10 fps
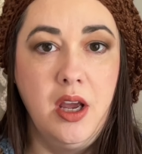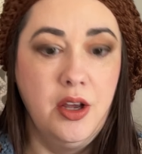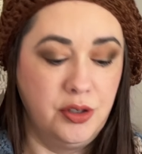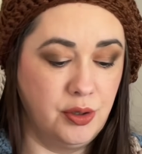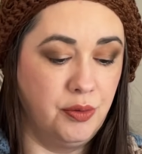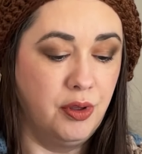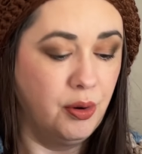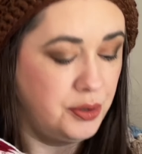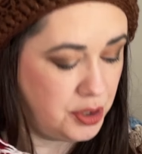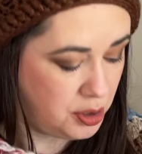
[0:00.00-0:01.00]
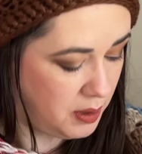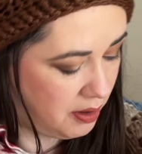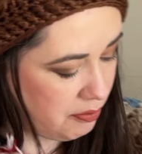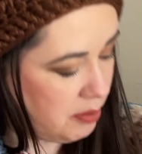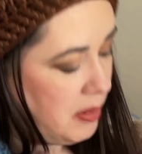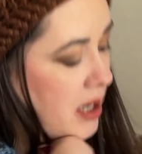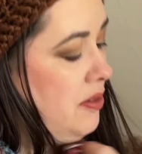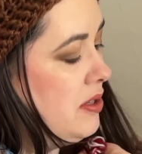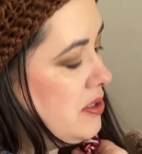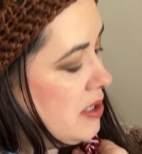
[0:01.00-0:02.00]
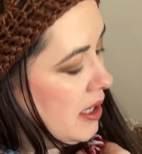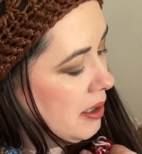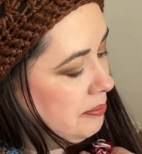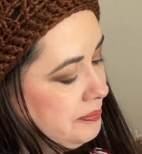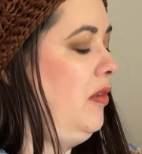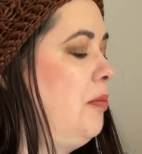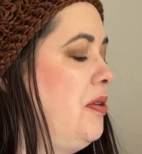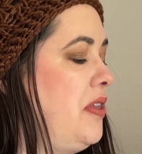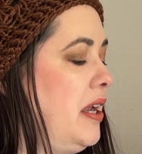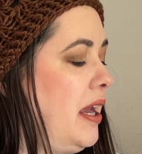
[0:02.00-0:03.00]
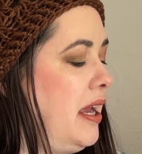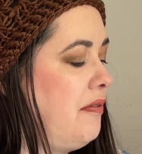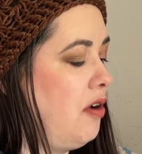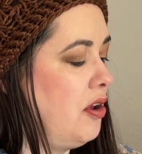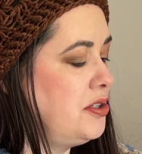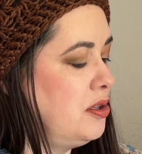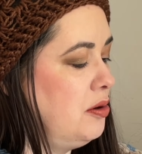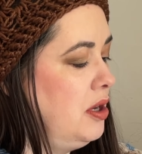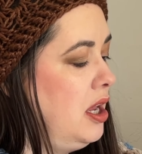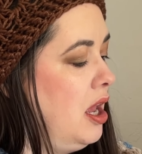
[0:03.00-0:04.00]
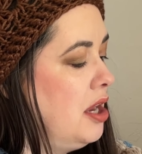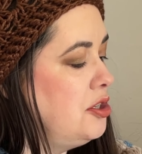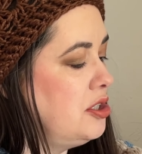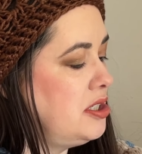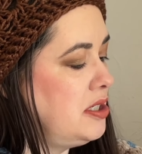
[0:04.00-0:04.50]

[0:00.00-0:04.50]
So those two have remained the same, but then I have also just